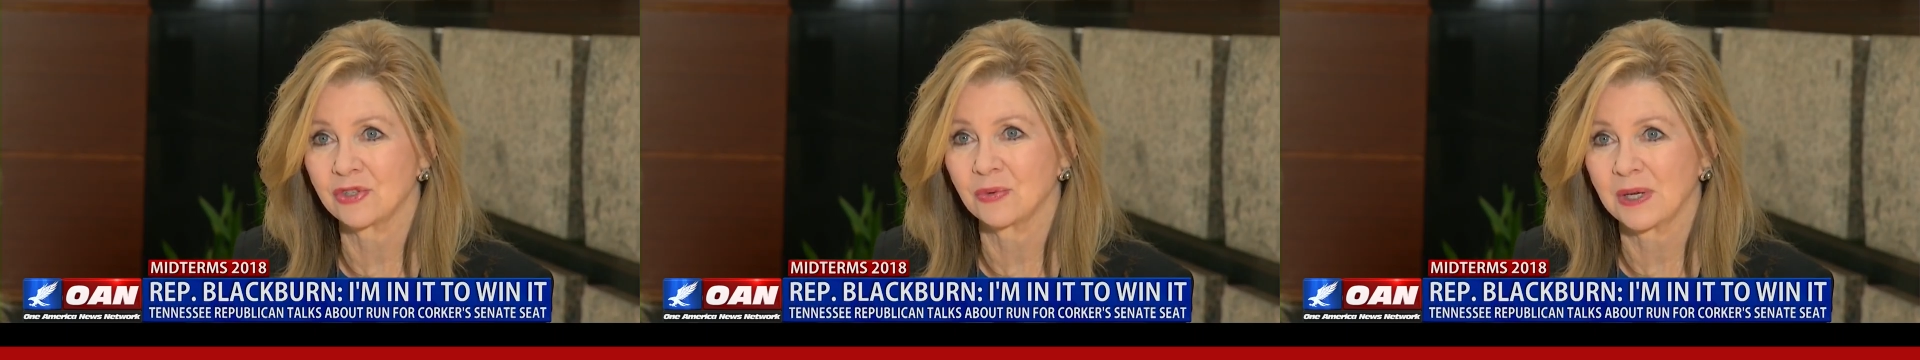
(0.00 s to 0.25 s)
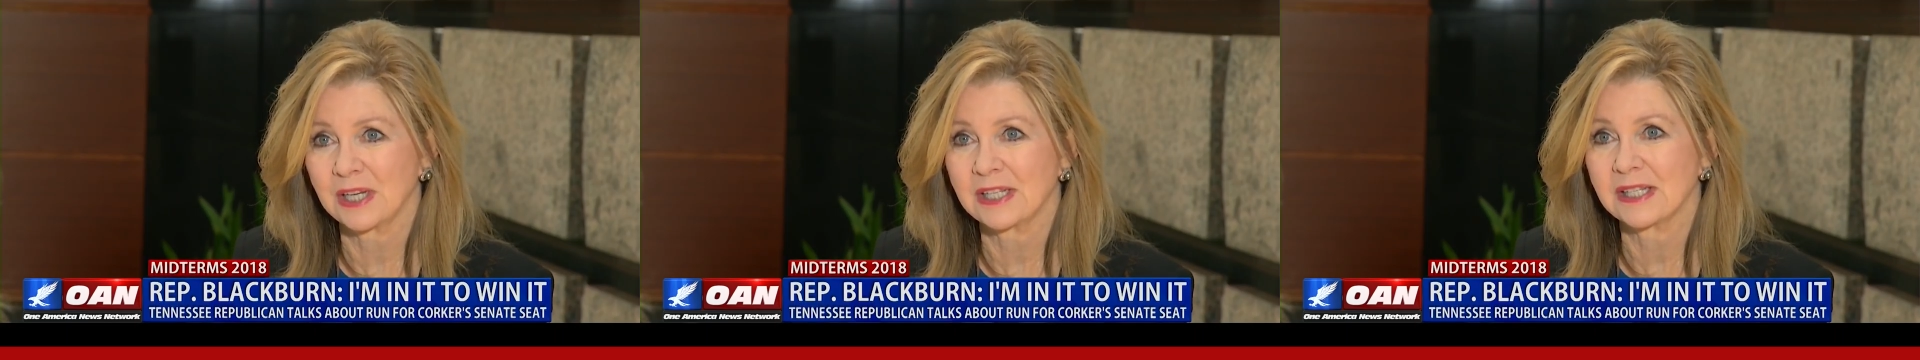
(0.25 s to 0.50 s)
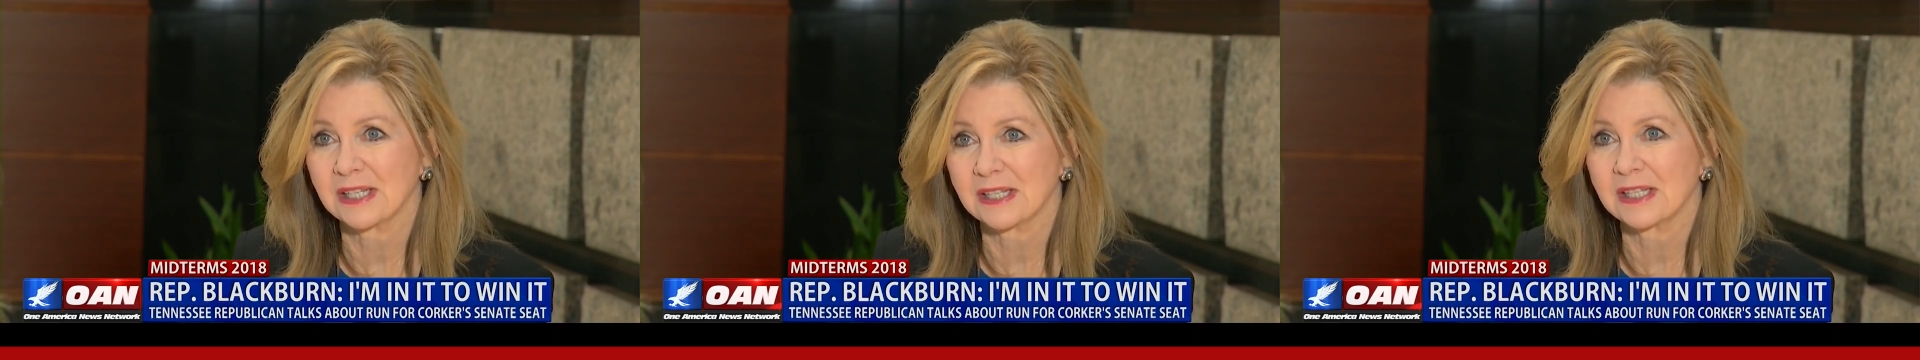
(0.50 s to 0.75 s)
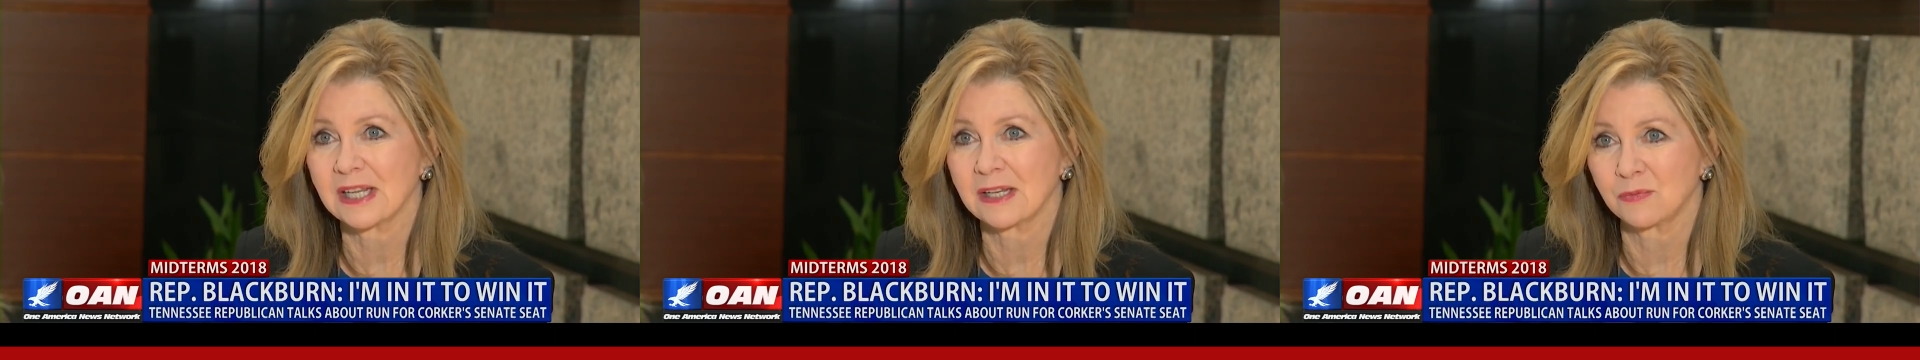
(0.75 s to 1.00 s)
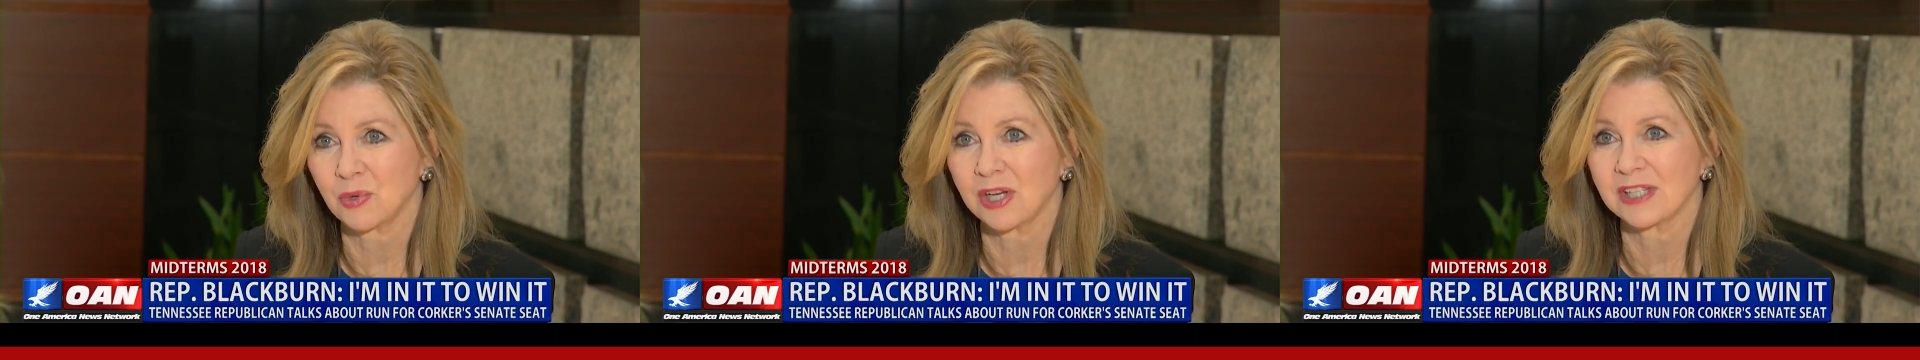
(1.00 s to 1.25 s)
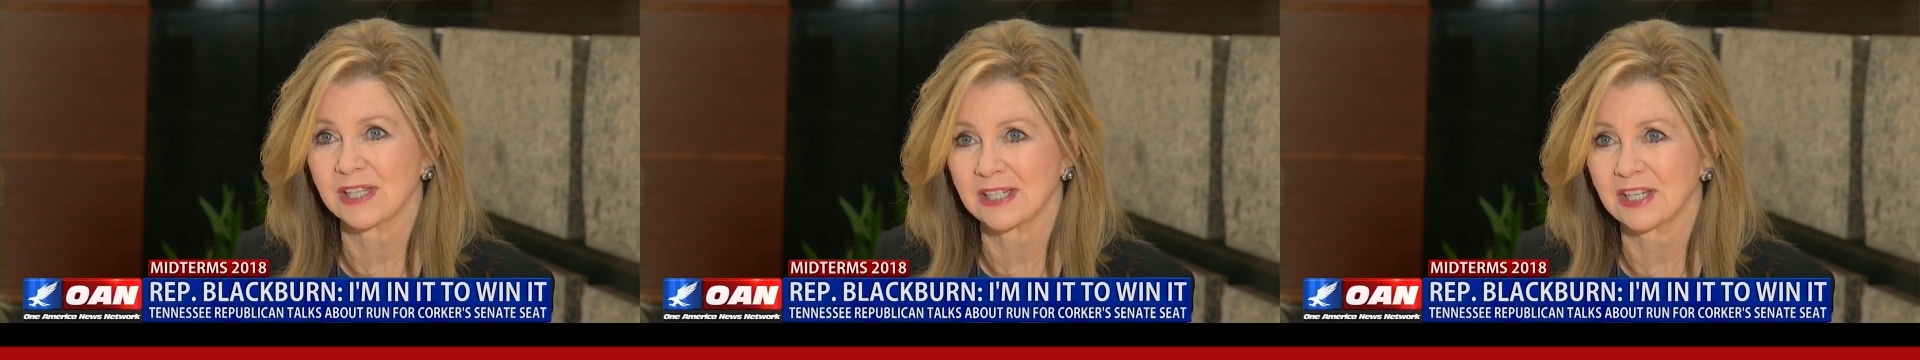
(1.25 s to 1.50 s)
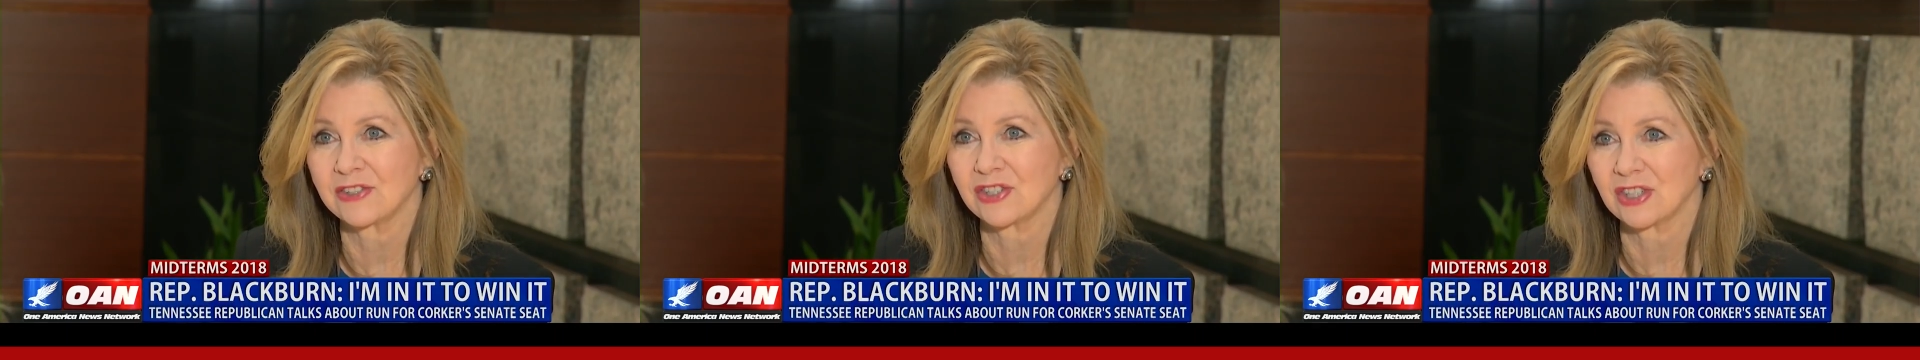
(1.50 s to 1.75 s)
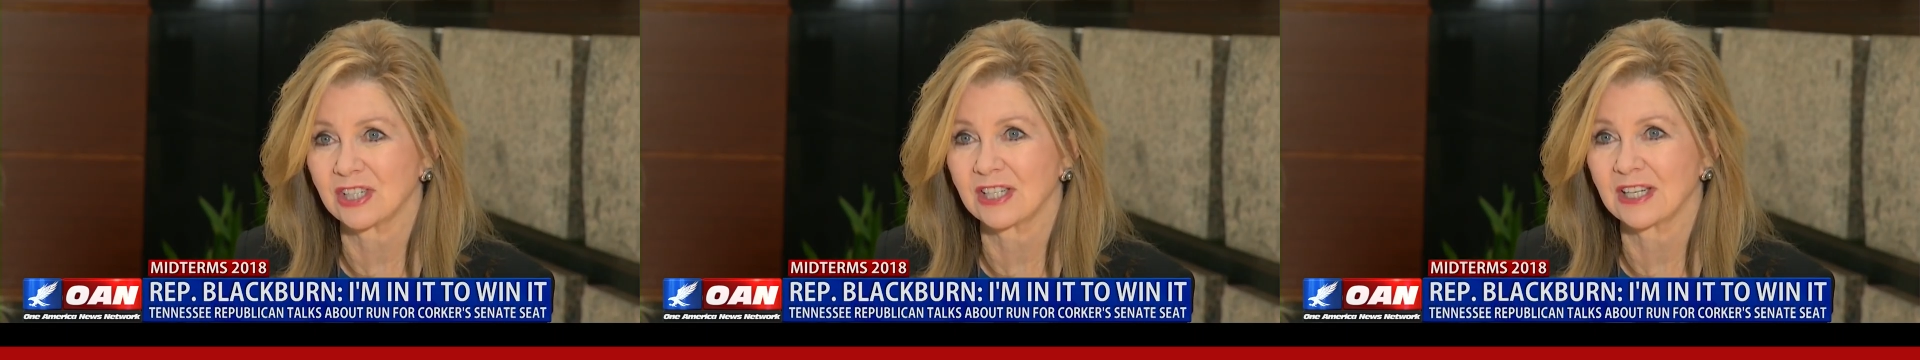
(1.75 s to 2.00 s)
2016
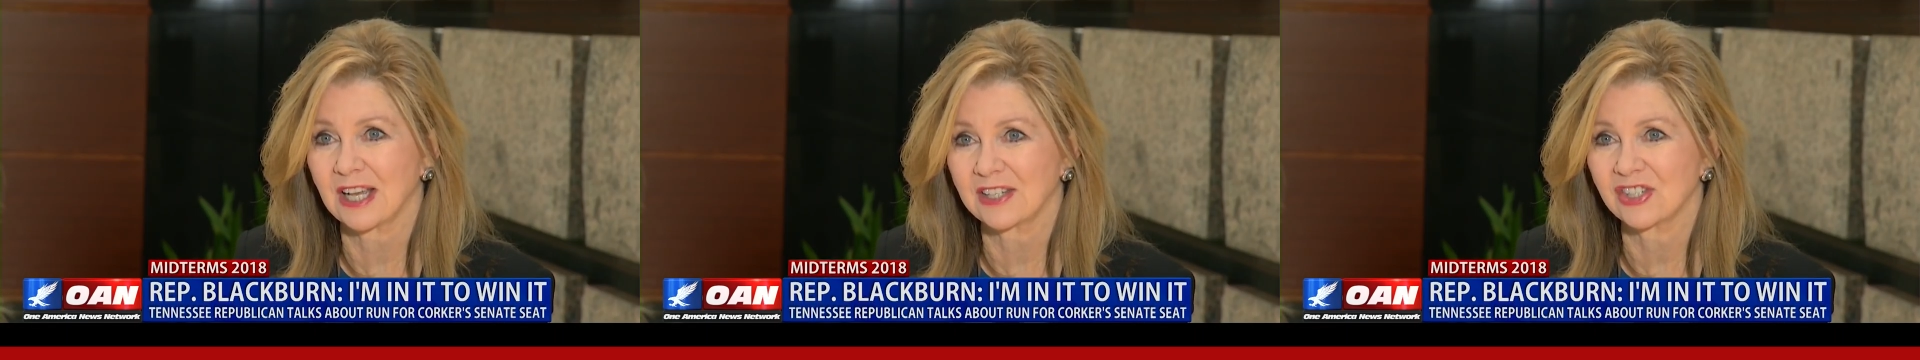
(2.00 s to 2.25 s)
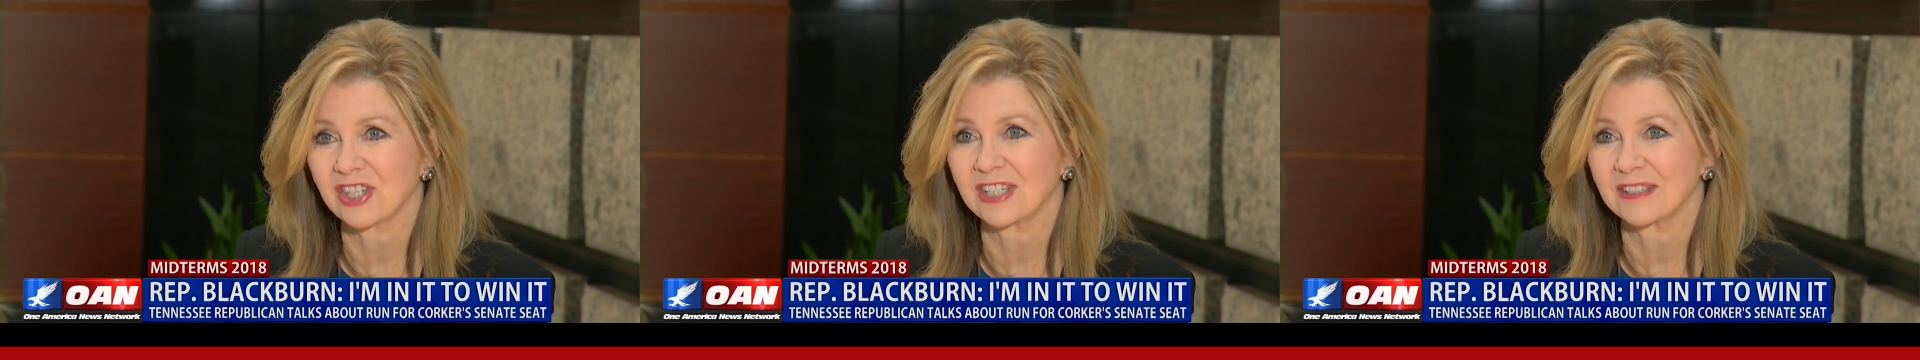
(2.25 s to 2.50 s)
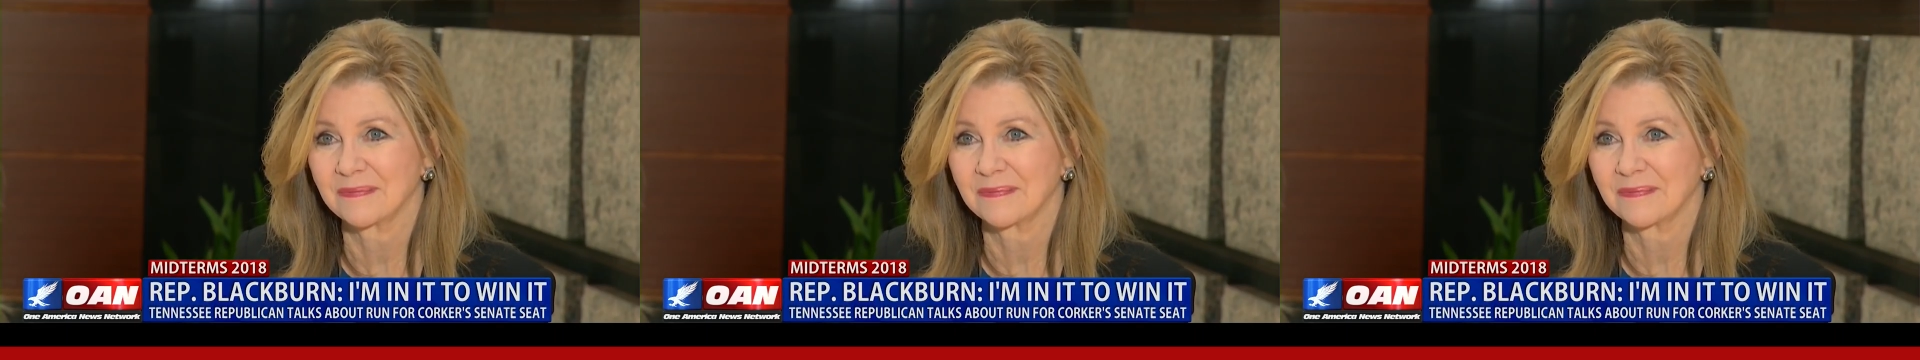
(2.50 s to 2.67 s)
presidential election.